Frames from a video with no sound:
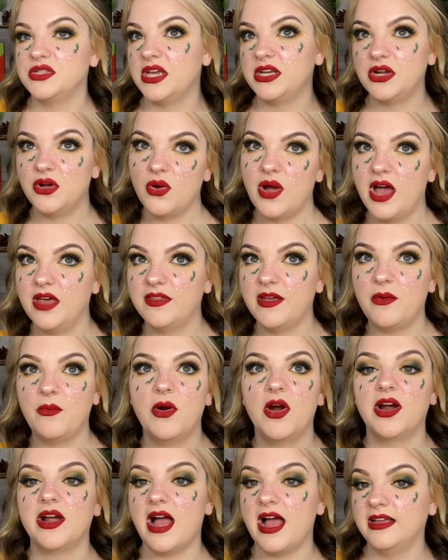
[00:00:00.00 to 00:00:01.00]
I know how they
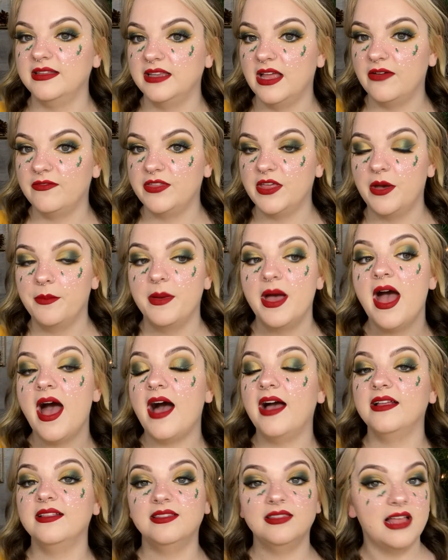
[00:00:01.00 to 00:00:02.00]
work. I love them.
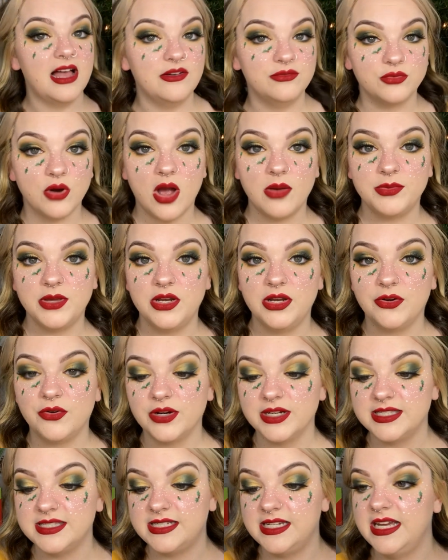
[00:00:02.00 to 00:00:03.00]
I love
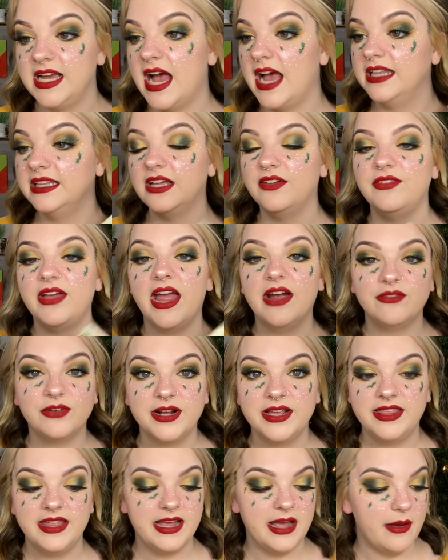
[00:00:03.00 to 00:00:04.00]
RawBeautyKristi. I love
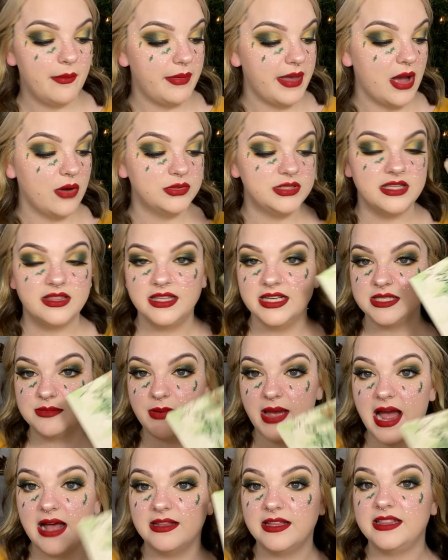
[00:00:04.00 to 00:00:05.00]
everything about this
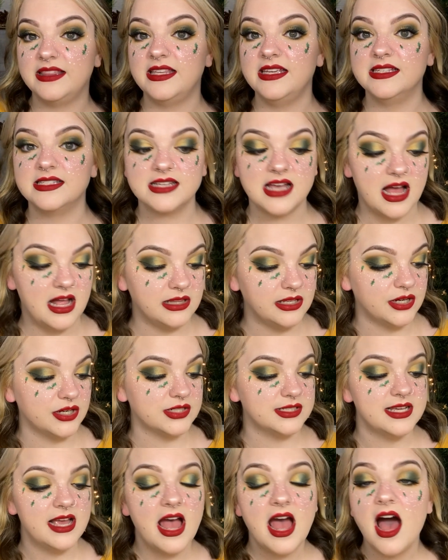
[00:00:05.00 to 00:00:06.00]
palette, these
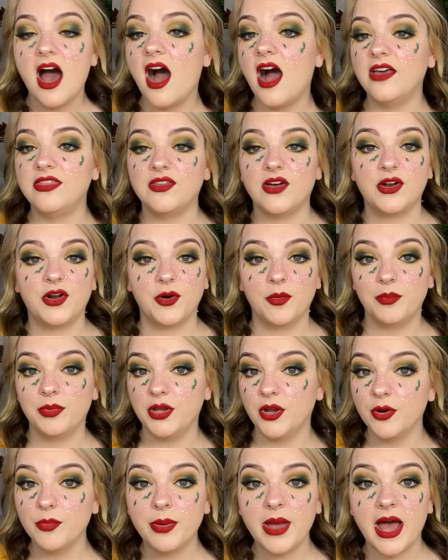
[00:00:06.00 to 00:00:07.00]
colors. I thought her
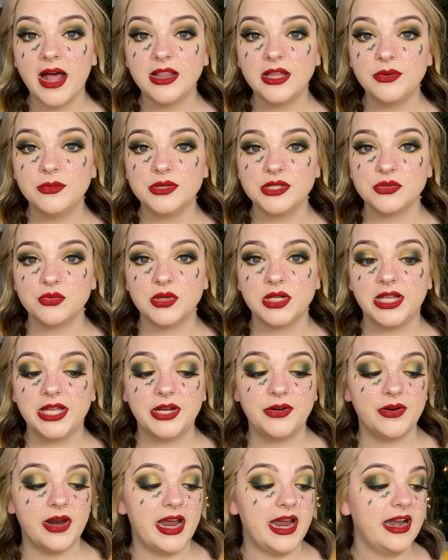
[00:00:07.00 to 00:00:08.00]
Pure palette was really
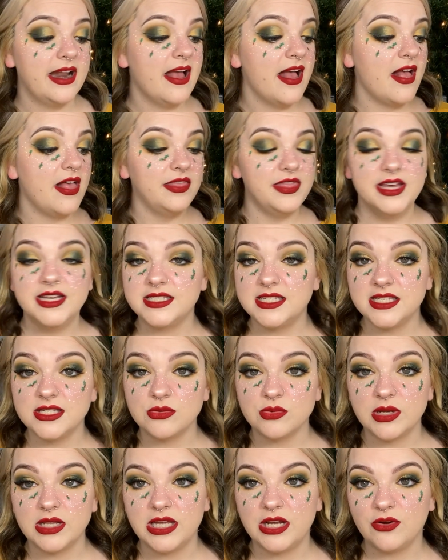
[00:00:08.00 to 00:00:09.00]
great. This is
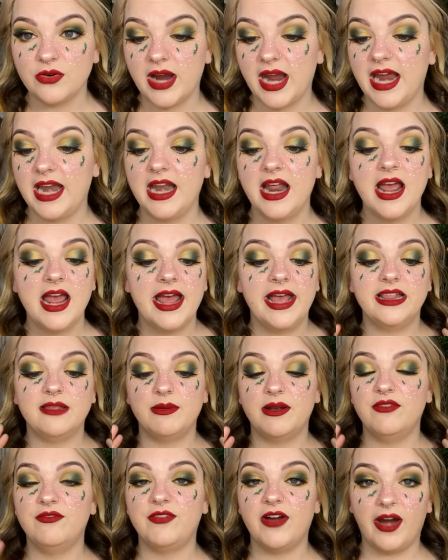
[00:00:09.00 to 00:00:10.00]
really great. It's
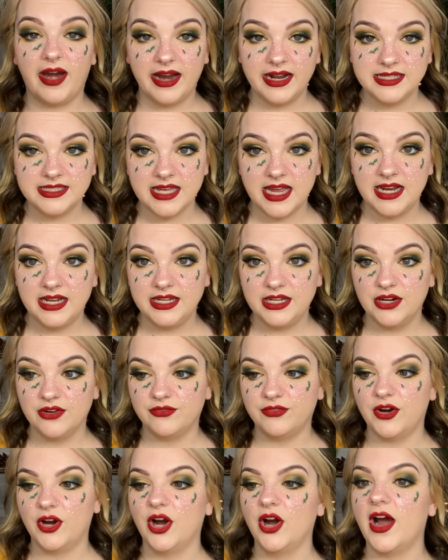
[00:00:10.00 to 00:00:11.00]
been a very exciting year
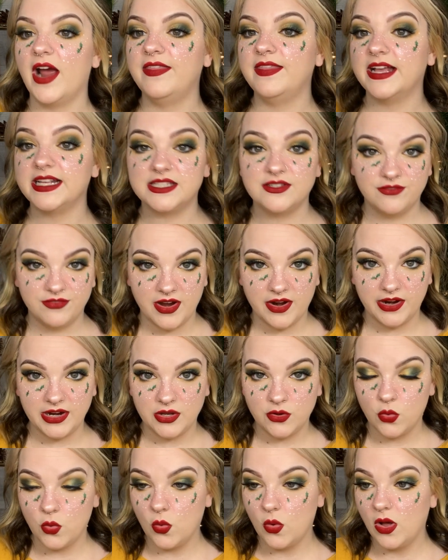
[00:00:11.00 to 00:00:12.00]
for her, and that's very
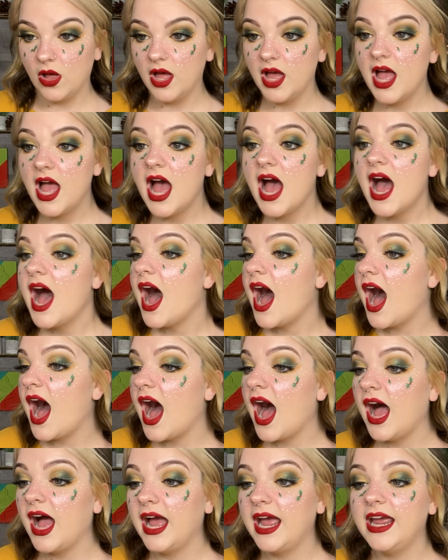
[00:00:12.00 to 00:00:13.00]
cool.
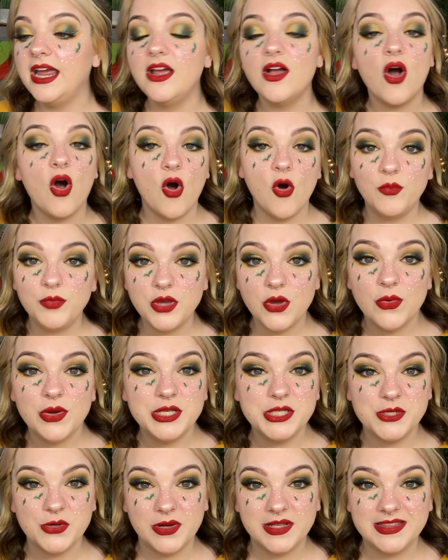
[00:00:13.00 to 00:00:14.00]
I hope you
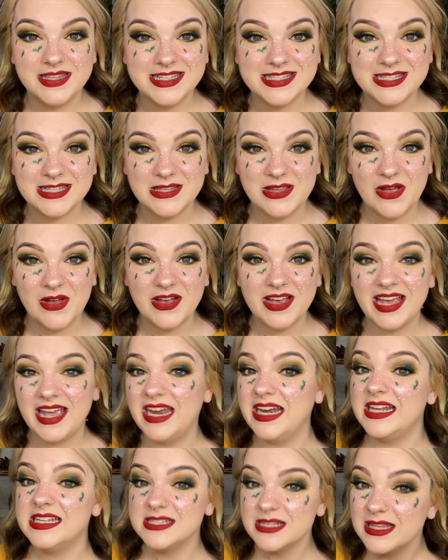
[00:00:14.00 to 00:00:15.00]
enjoyed this look.
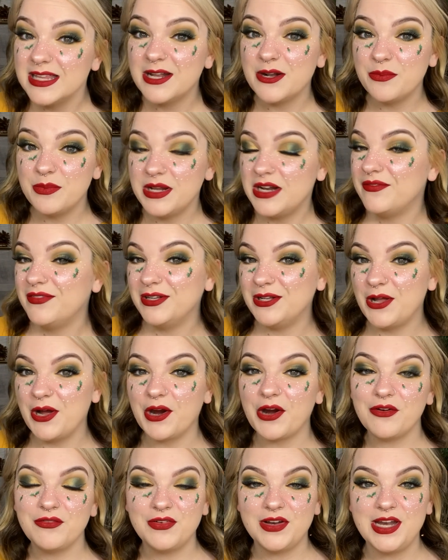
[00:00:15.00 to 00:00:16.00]
It is a little bit of a
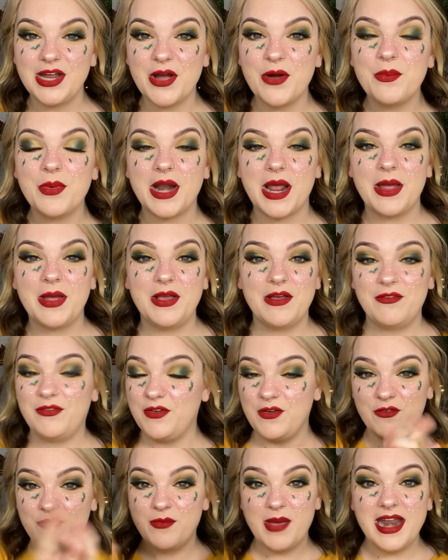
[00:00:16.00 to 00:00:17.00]
longer video, but if
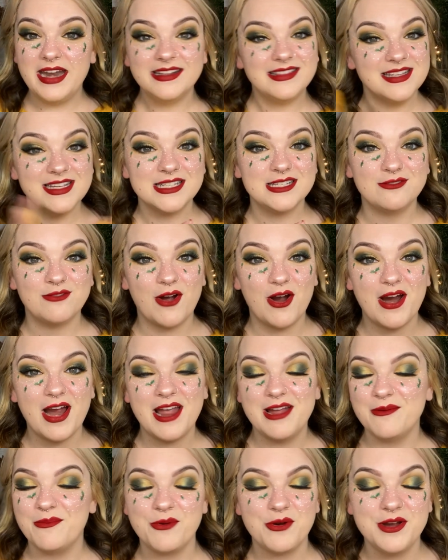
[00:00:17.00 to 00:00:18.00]
you've made it this far, I
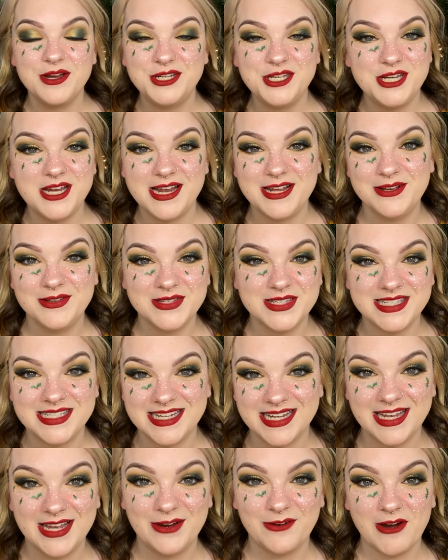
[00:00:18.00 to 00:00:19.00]
appreciate you
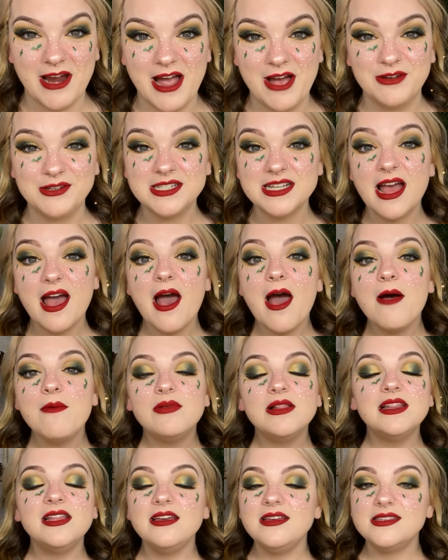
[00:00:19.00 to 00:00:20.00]
sticking around.
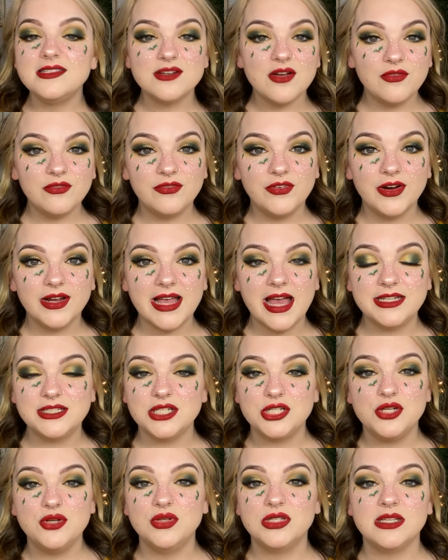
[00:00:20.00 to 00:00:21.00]
Please don't forget
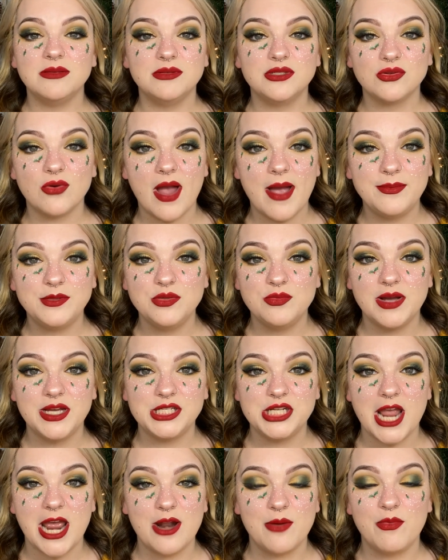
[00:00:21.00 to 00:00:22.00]
to subscribe to my
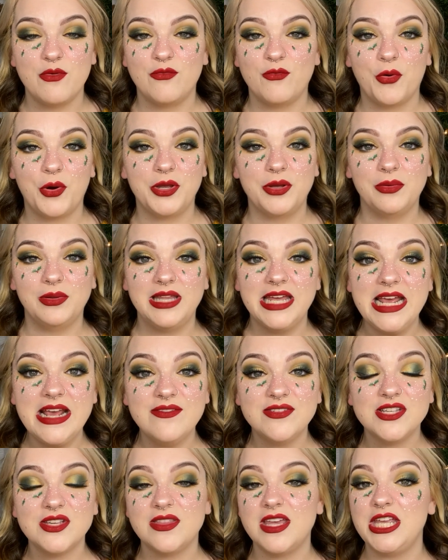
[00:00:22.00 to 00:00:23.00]
channel before you
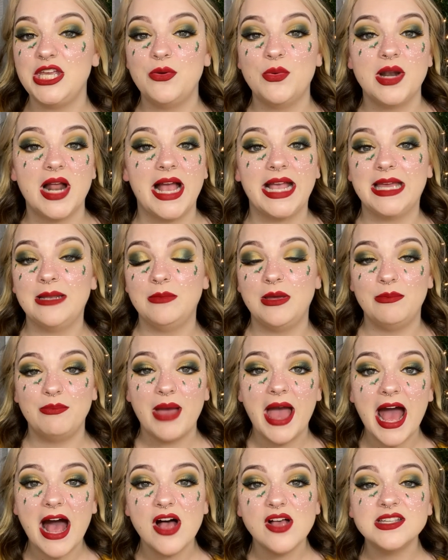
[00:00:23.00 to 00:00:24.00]
leave so that you and I can be
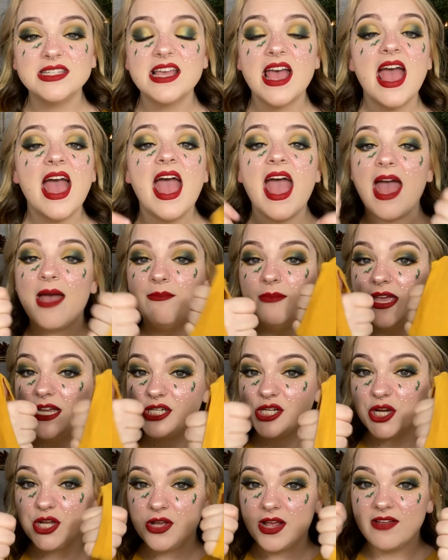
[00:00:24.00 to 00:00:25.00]
pals, and make
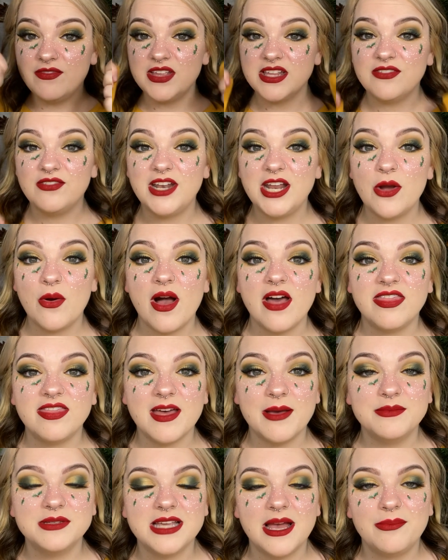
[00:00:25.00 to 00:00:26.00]
sure you give this video a
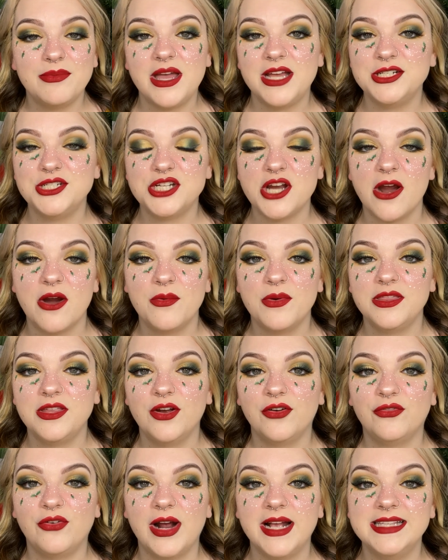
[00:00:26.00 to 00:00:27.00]
thumbs up and share it with
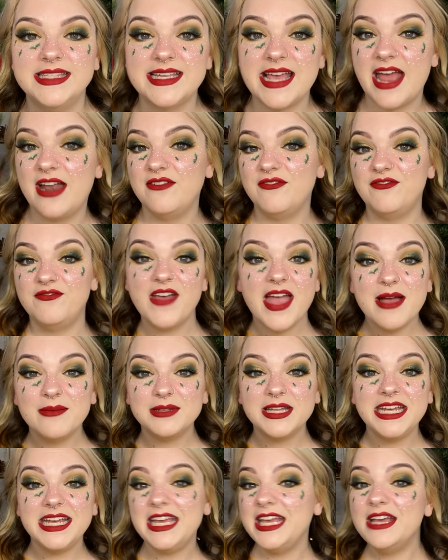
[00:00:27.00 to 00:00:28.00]
your friends and
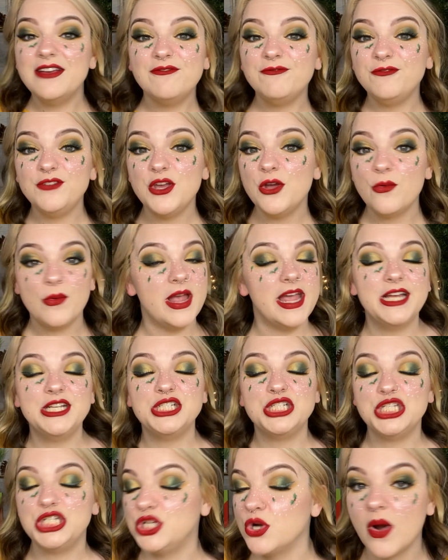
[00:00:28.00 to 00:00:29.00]
family if you
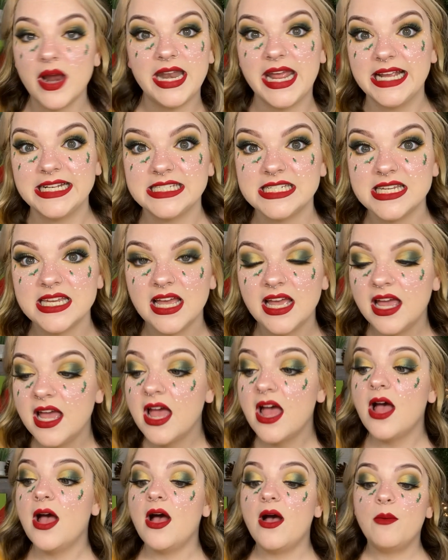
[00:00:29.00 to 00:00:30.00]
enjoyed it.
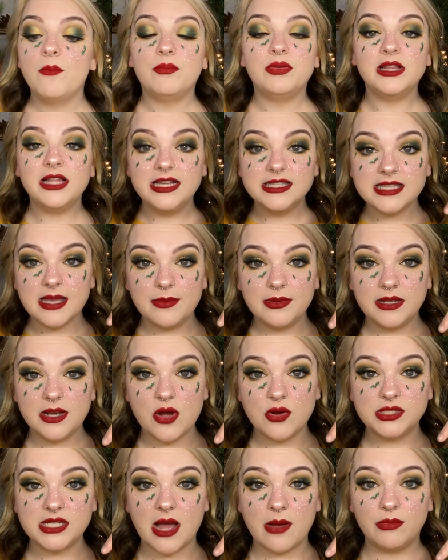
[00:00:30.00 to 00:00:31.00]
Please let me
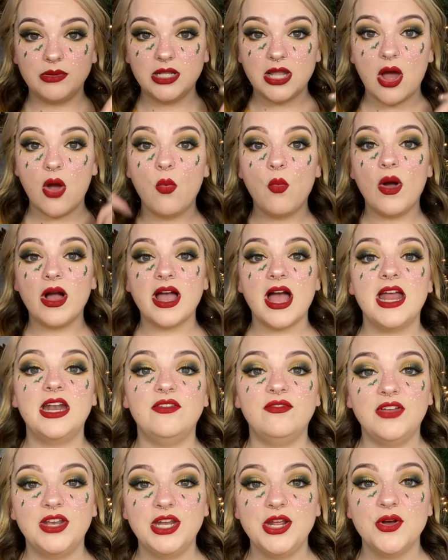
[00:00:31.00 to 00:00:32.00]
know down below what kind of
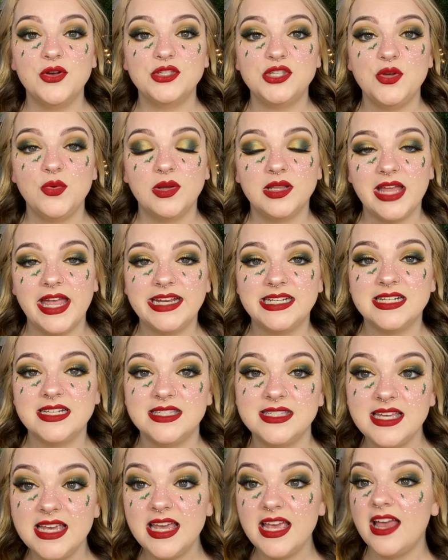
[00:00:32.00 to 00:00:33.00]
videos you would like to
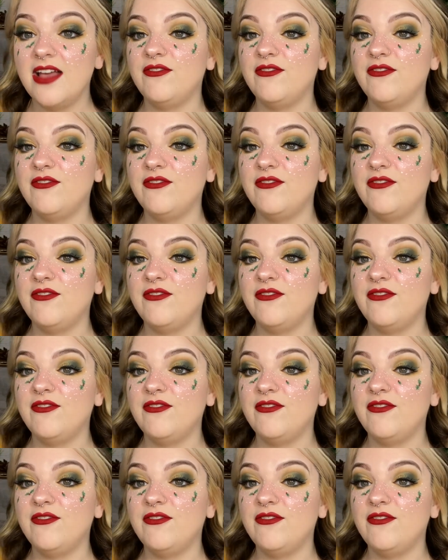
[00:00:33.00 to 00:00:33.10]
see.